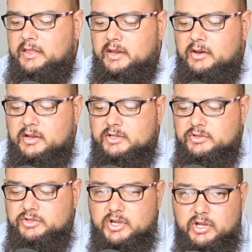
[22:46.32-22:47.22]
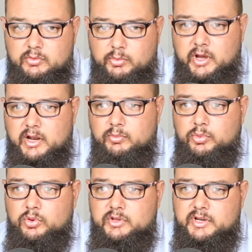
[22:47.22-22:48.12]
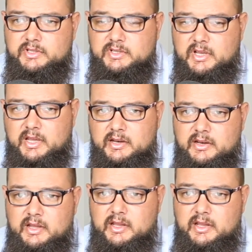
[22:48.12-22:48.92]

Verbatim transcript: Then as soon as you go to bridal portraits and,